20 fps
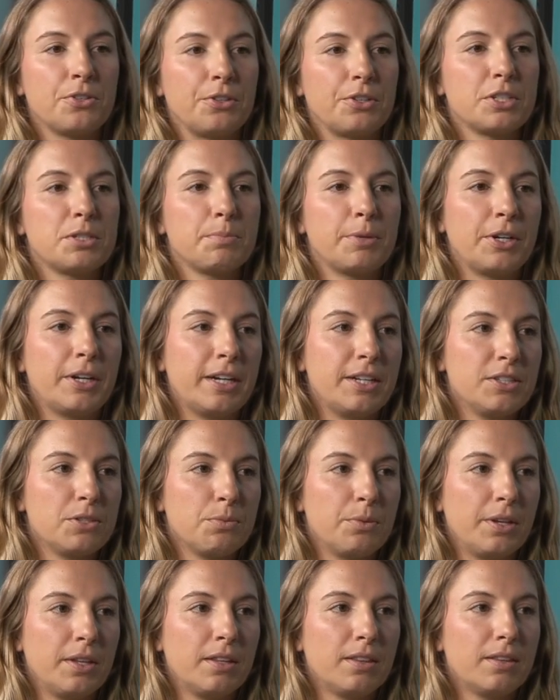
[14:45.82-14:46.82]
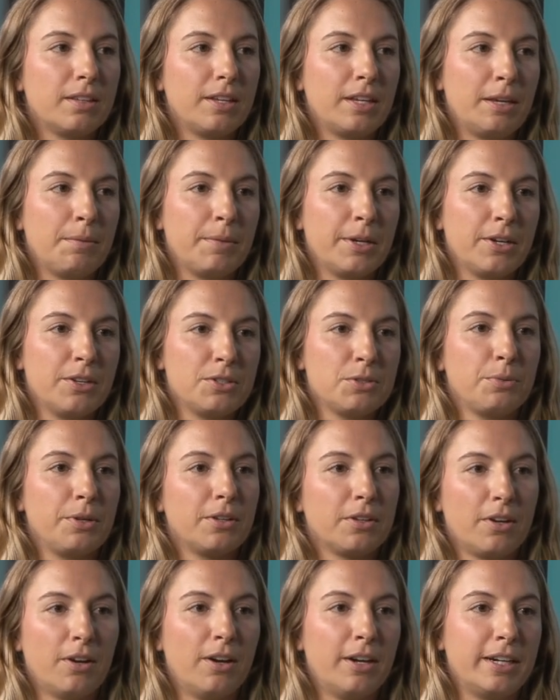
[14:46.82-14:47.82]
experience with emails with
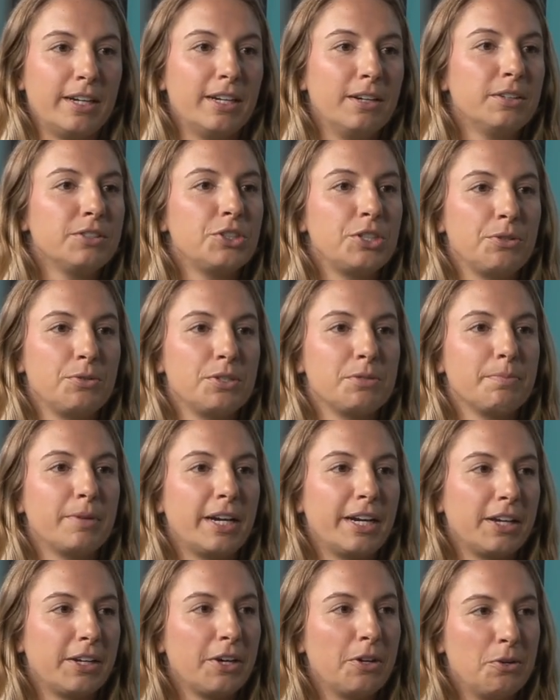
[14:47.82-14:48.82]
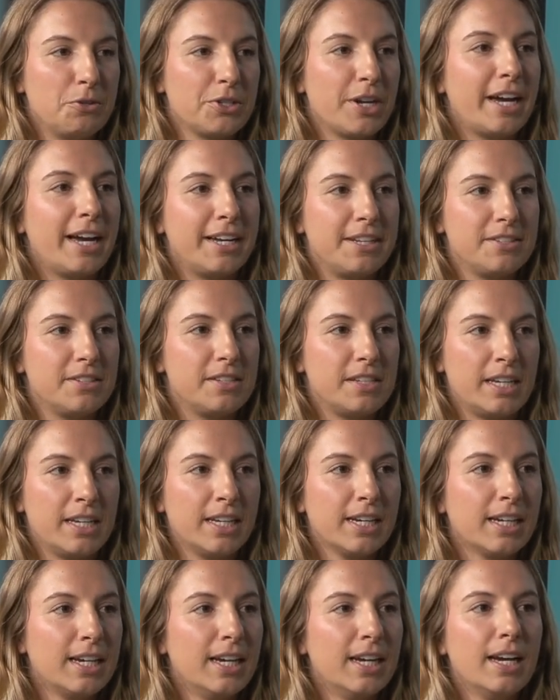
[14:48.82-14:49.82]
Anna, she was my coach at
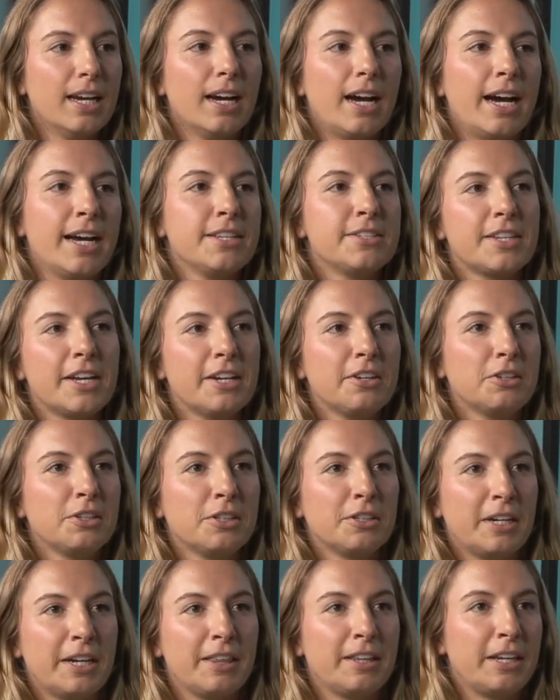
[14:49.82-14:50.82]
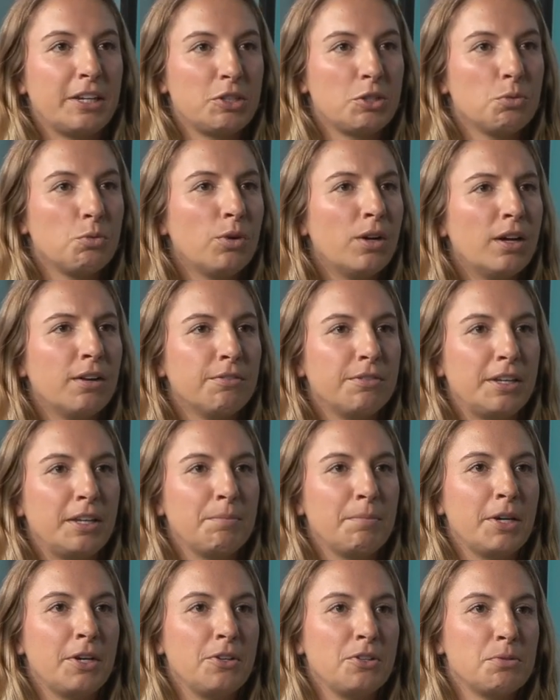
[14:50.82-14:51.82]
SC. I sent her, I think, 12
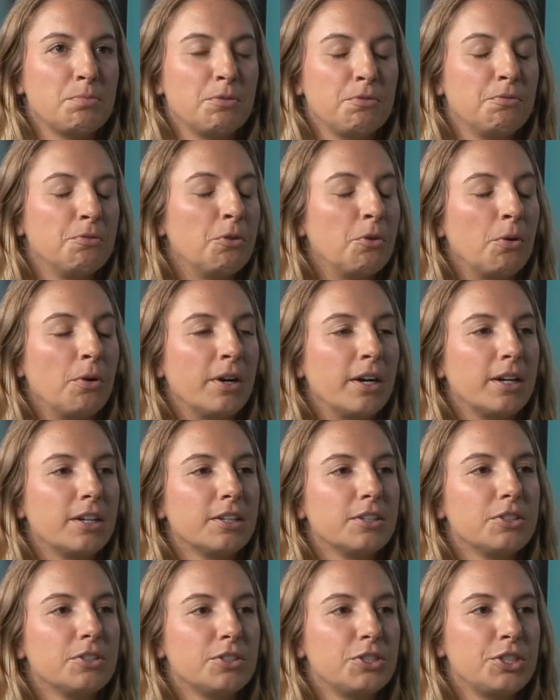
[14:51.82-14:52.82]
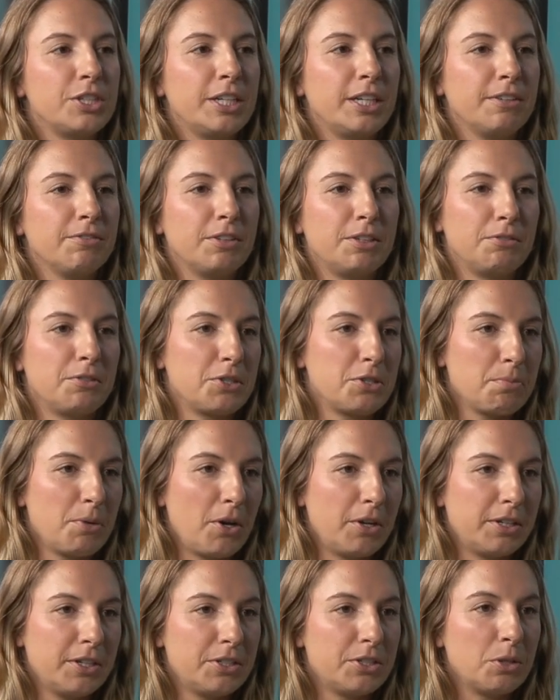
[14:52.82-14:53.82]
emails before she even responded to